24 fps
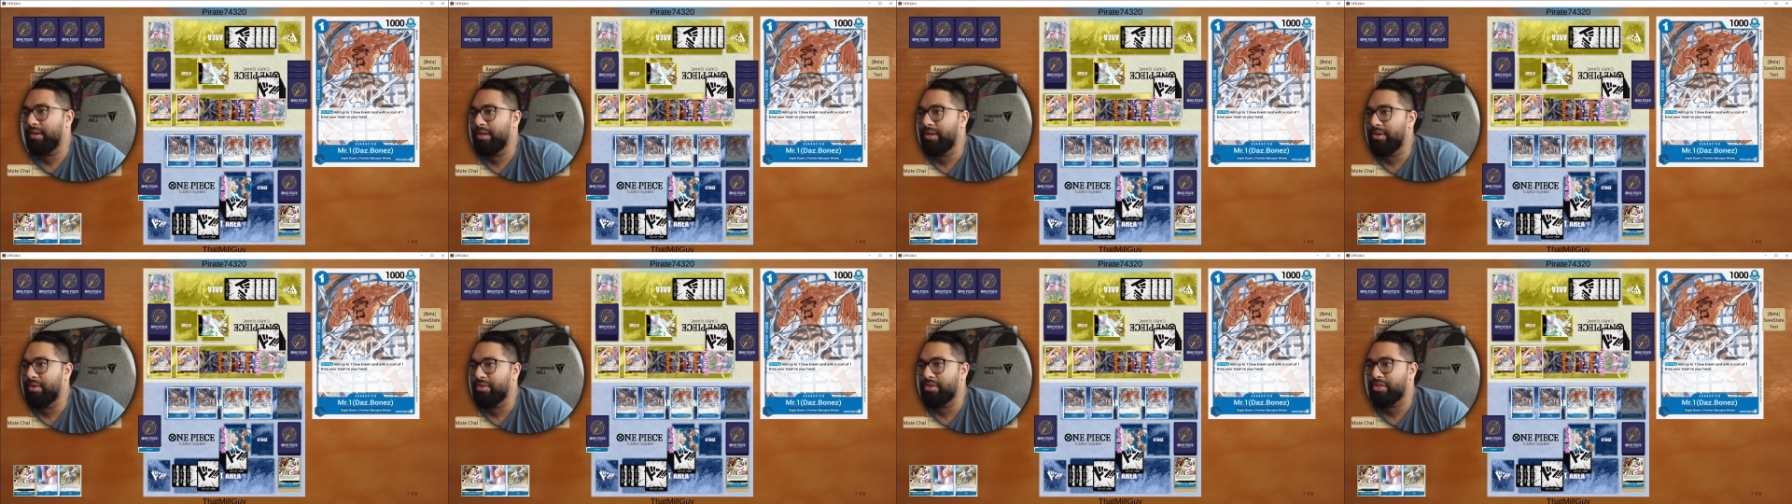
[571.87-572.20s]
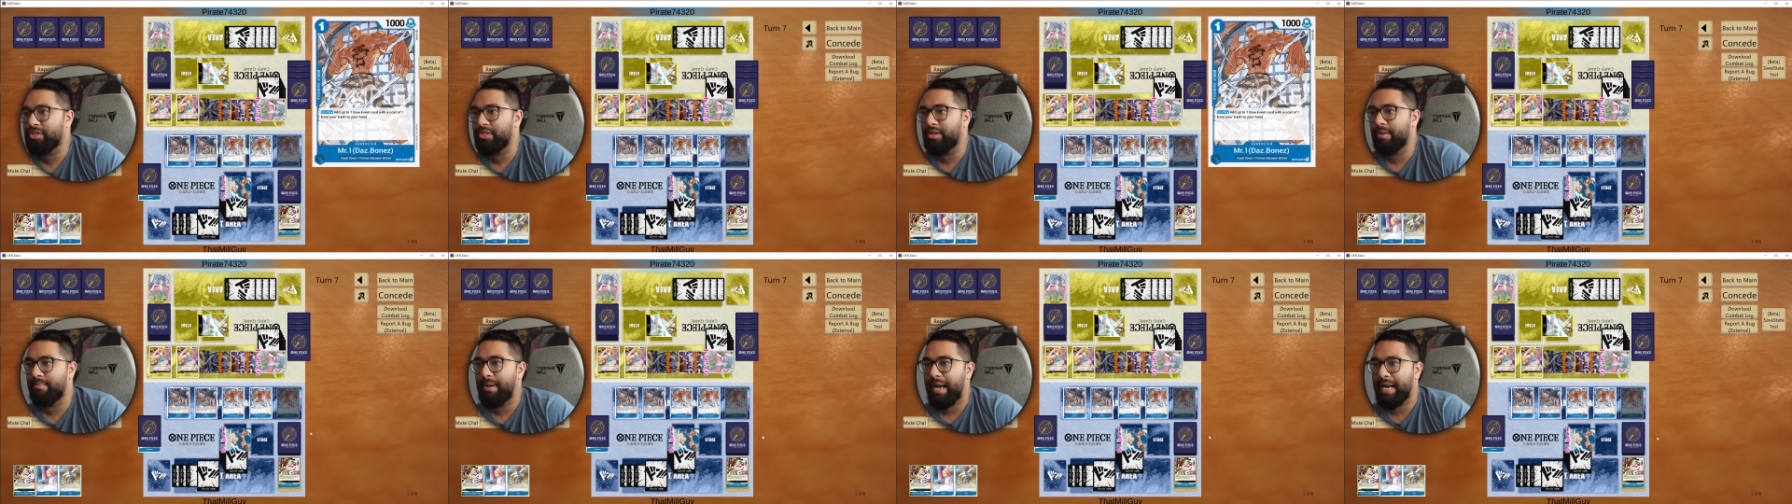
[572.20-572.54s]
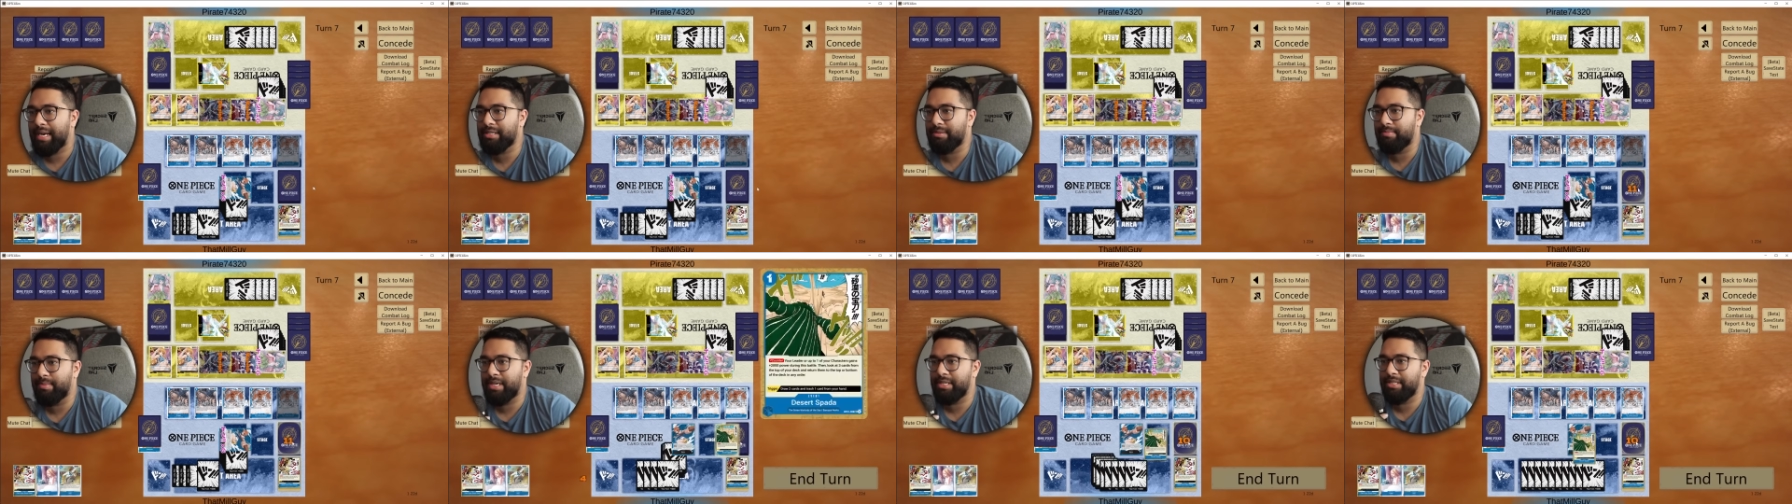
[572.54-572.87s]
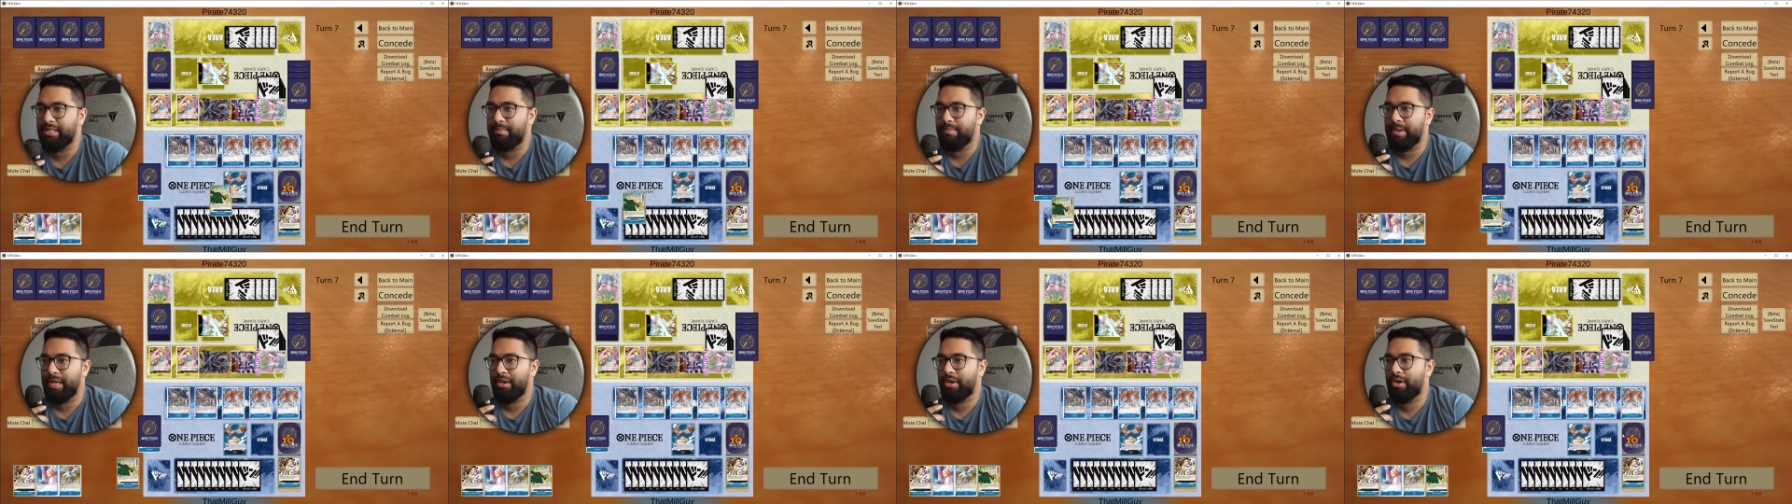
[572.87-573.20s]
you know, just to maximize
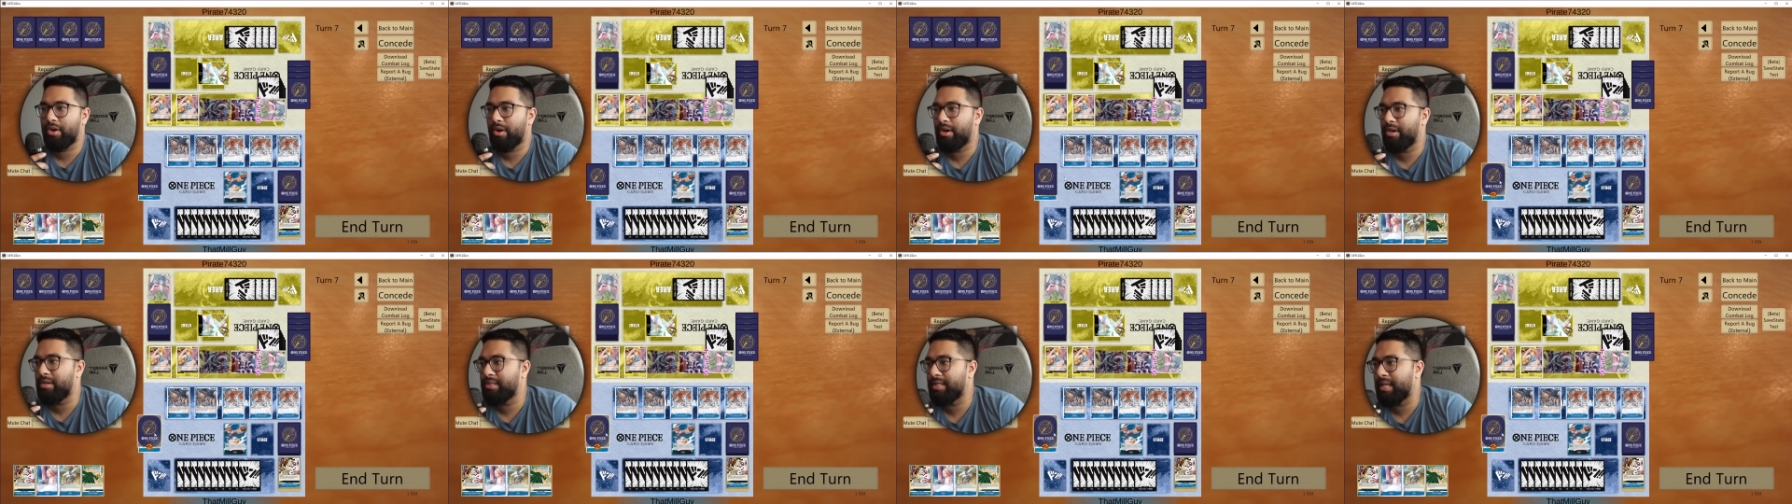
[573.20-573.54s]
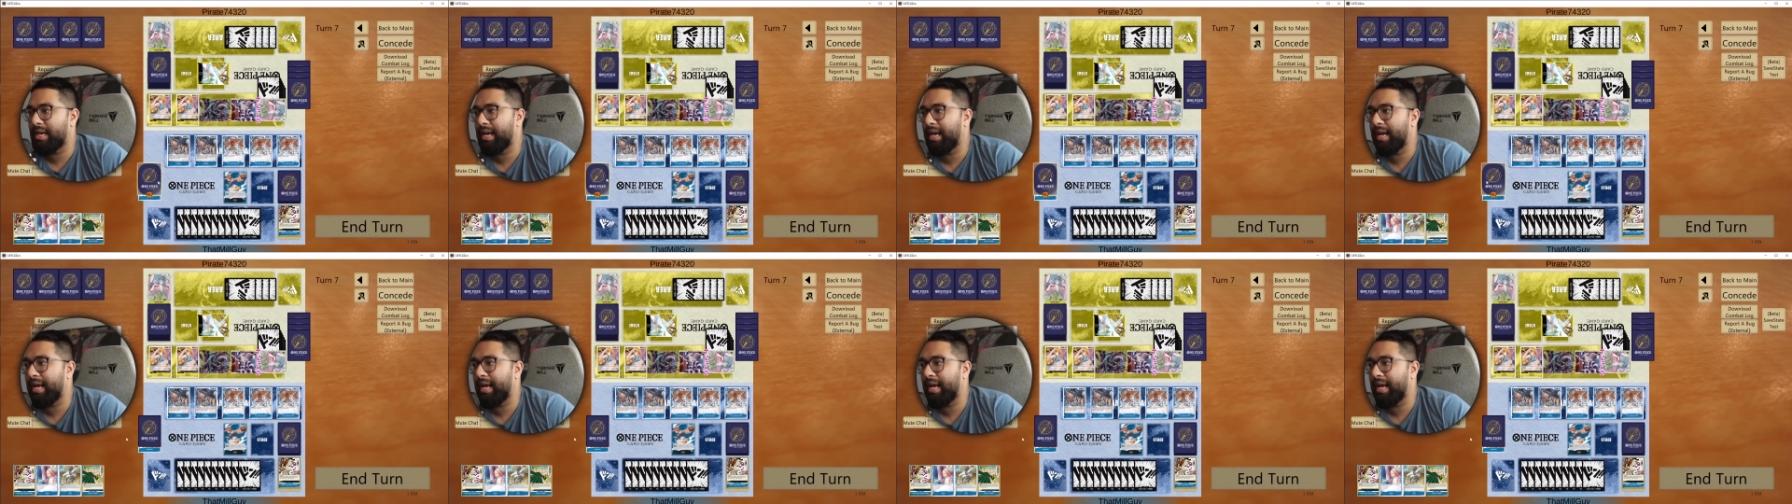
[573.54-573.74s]
the amount of cards that I